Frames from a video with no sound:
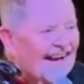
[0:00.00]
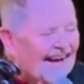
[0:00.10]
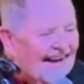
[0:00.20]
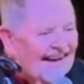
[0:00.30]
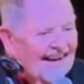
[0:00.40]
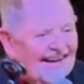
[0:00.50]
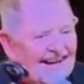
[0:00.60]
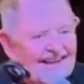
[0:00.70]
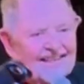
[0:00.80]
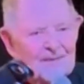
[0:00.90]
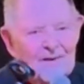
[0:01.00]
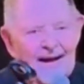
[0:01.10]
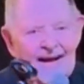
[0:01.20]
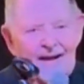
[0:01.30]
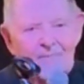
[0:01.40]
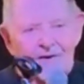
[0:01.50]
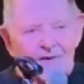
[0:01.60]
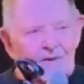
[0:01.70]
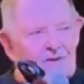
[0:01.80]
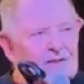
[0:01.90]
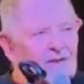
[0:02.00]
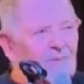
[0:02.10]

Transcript: And then my Aunt Mildred, she